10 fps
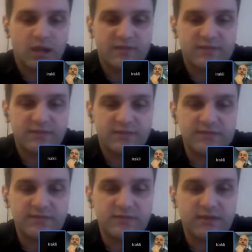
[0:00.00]
So that's
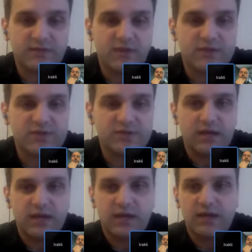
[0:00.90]
a great question.
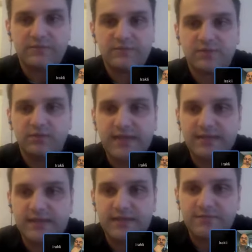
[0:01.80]
So
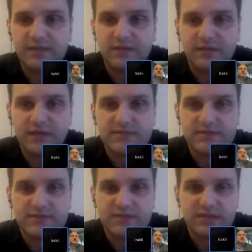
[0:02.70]
linked APIs
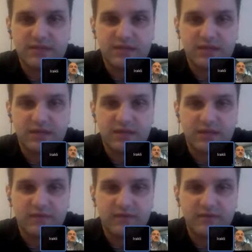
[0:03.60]
is a
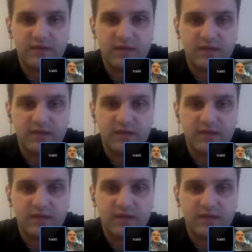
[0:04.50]
very